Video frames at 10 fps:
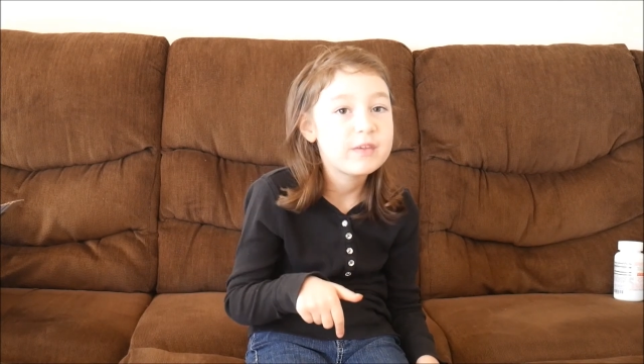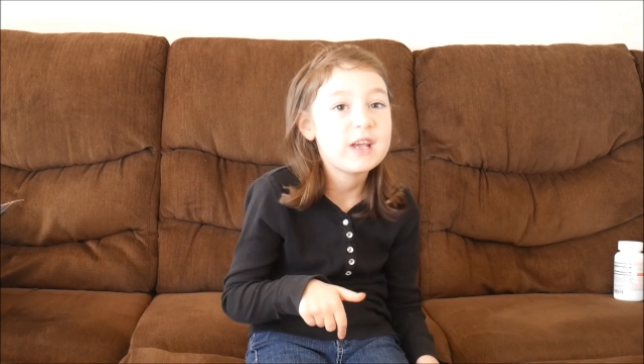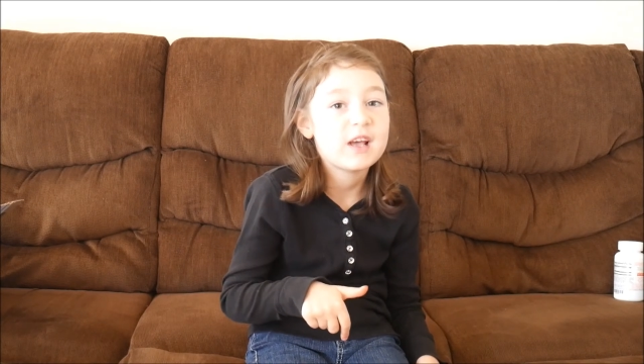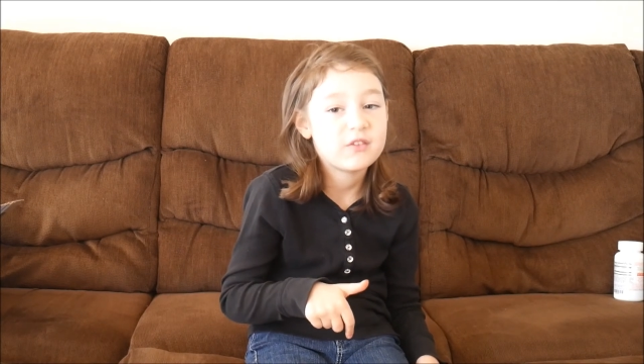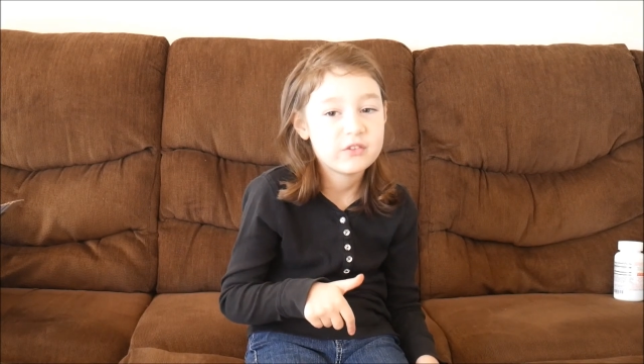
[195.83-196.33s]

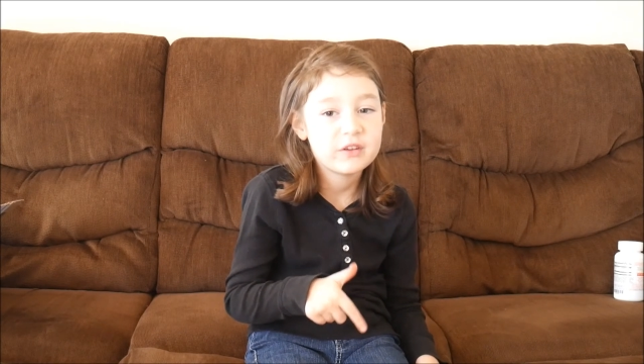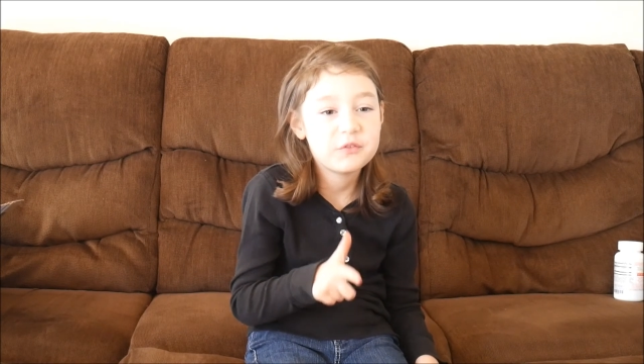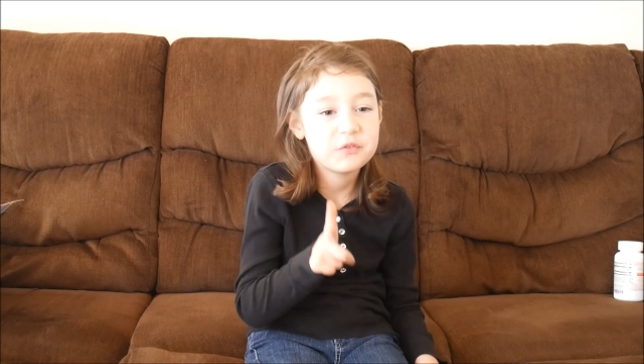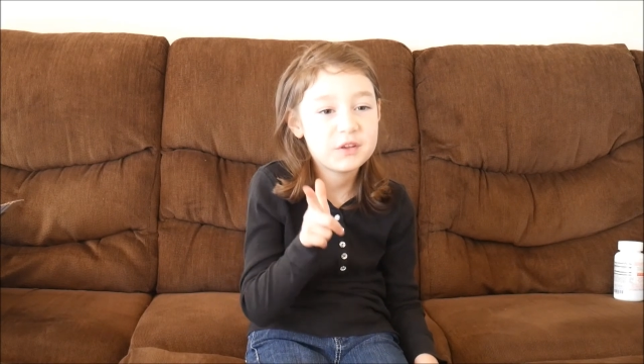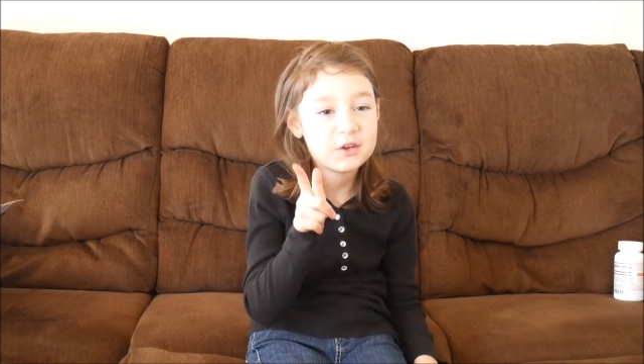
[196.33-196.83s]
Yes,
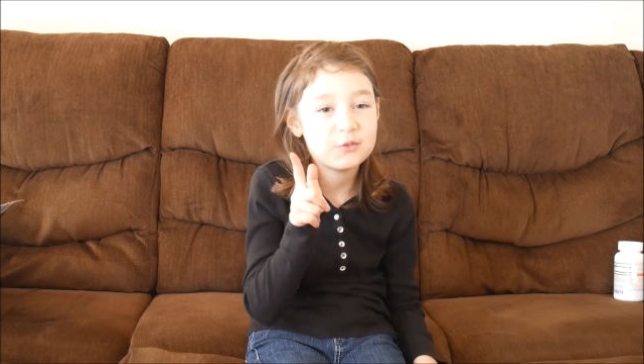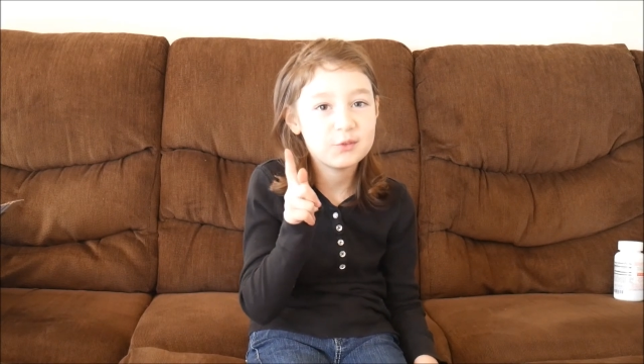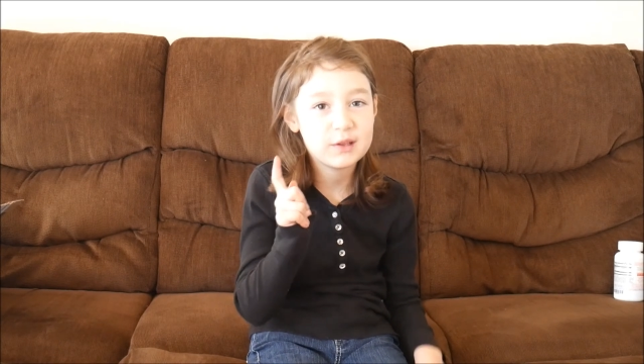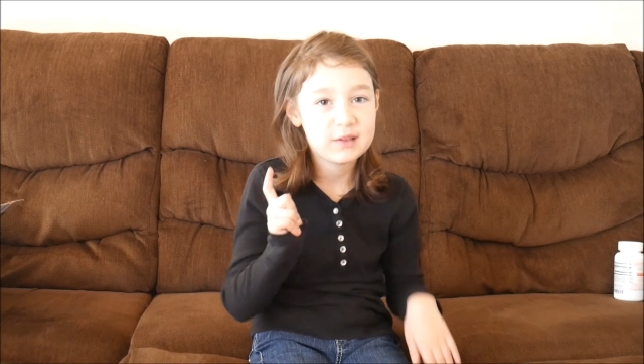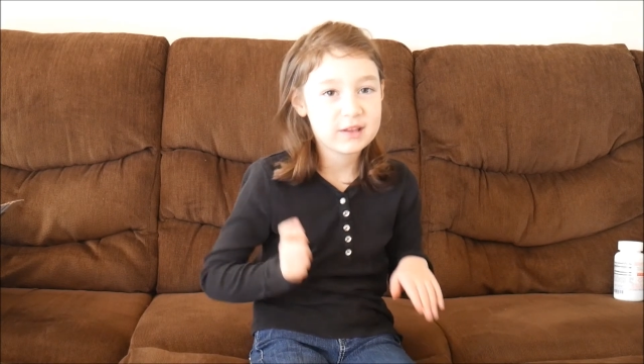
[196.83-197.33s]
if we
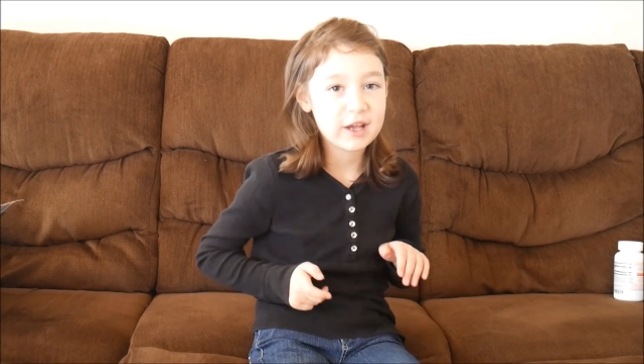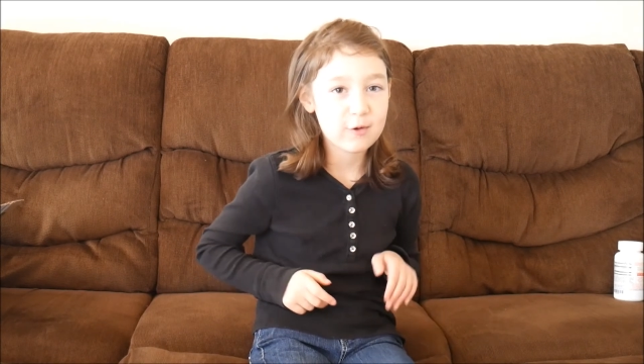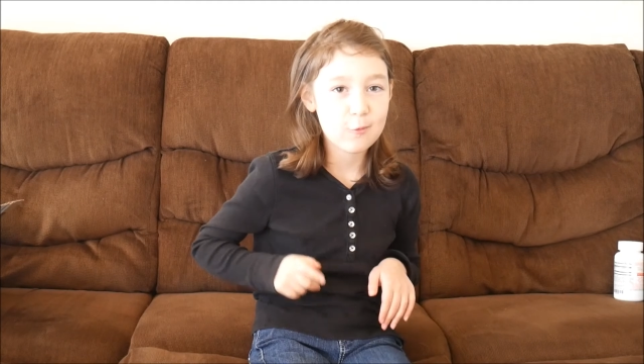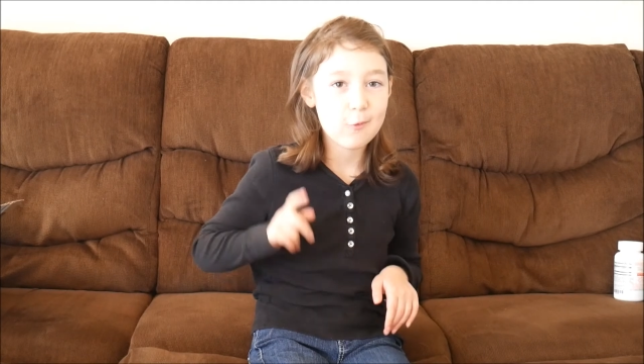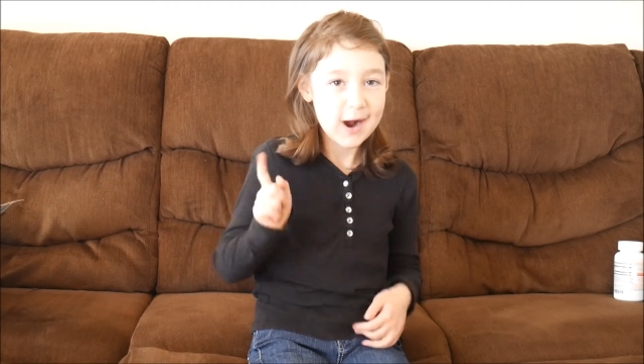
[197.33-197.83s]
only take
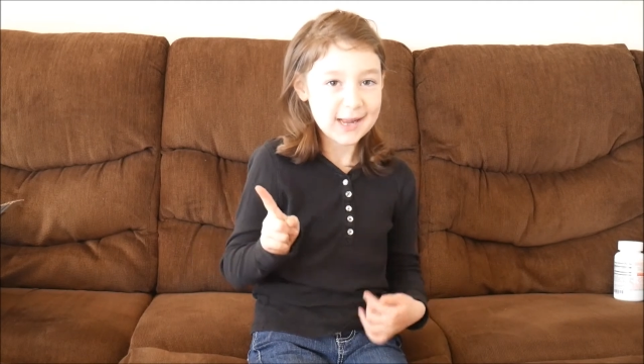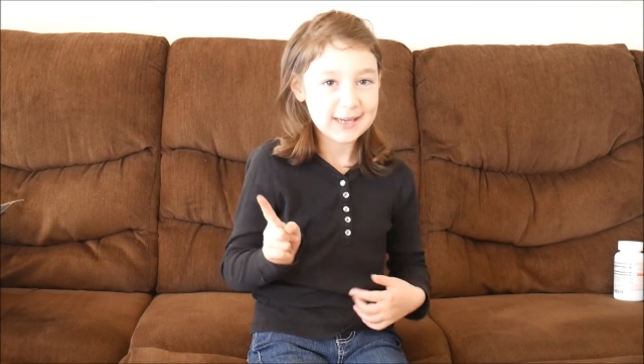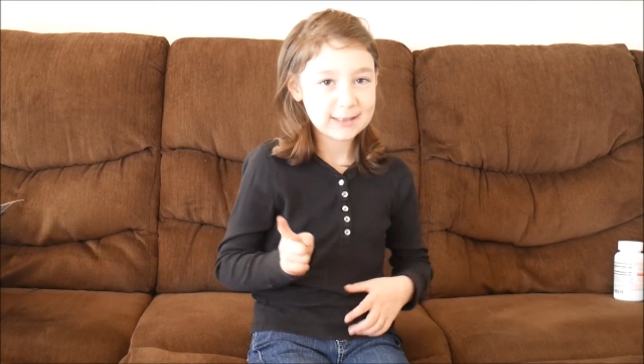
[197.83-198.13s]
one.